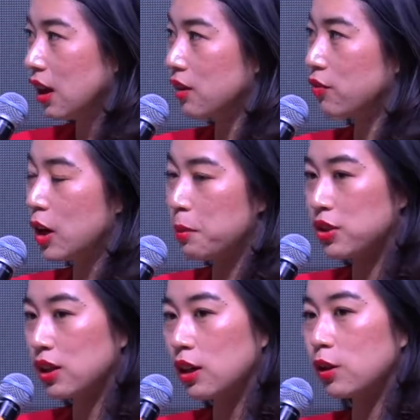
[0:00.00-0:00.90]
in very
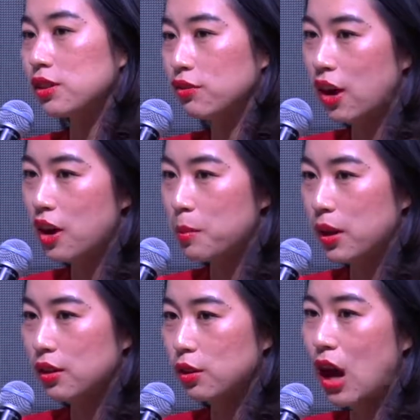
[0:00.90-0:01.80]
much a closed
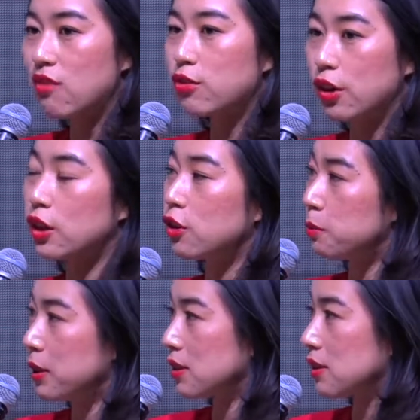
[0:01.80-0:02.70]
environment. You have a very
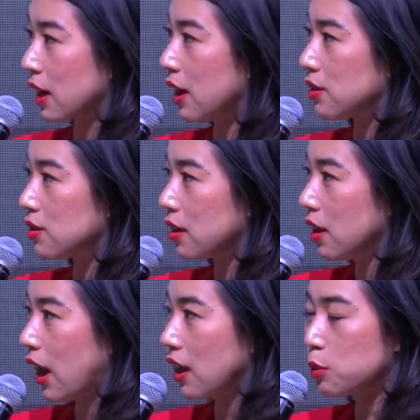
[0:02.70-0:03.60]
good business case.
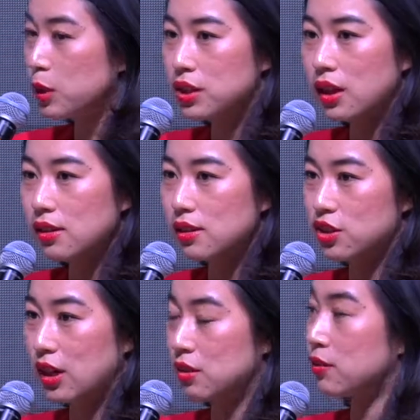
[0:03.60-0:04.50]
And the returns
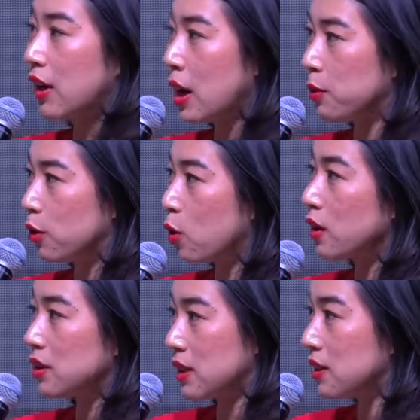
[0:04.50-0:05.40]
are justifiable
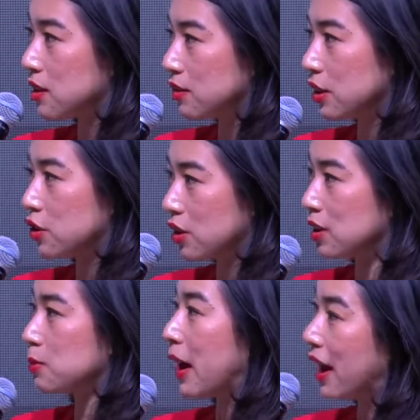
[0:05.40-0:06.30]
quantitatively
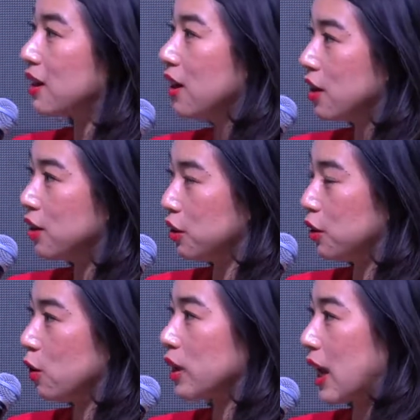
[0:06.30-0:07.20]
just by
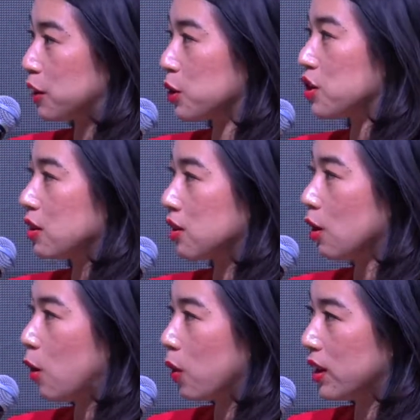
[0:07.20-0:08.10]
looking at the returns
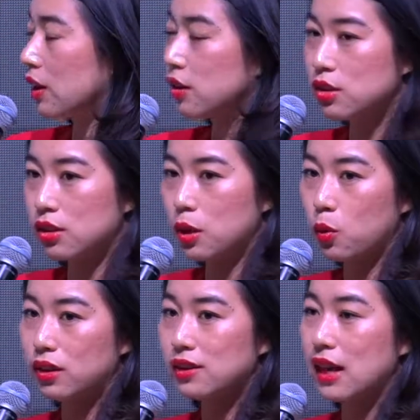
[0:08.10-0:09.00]
alone without
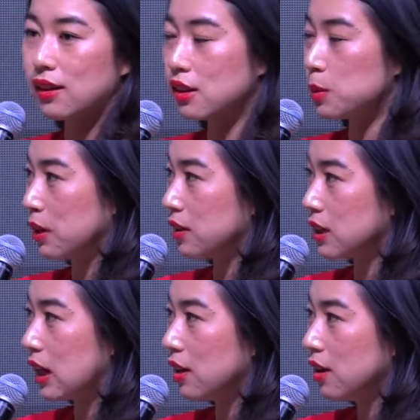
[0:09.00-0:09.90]
considering what exactly is being
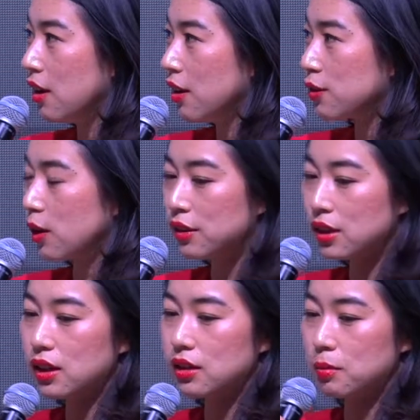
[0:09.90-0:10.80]
done. So I
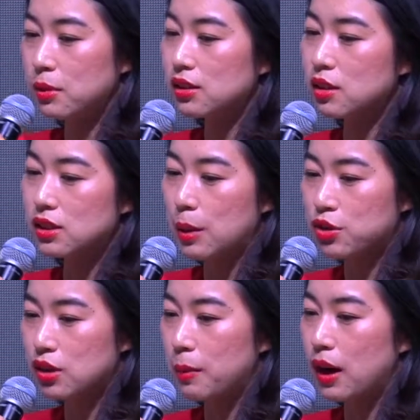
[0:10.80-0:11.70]
think the
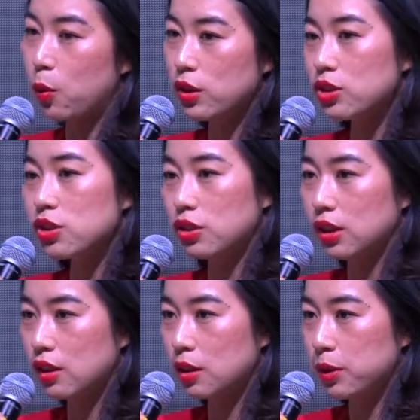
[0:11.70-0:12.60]
misconception about we're just
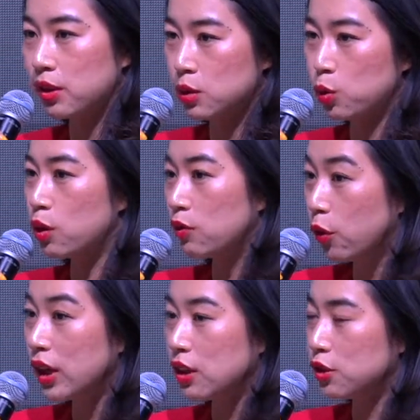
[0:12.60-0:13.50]
doing good because we're
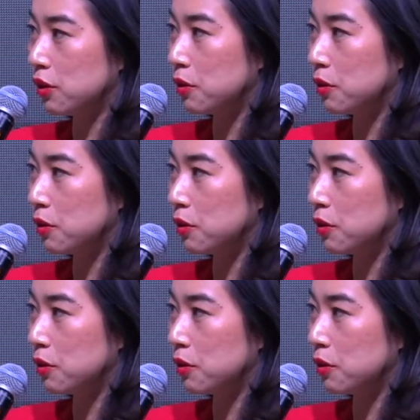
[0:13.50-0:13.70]
avoiding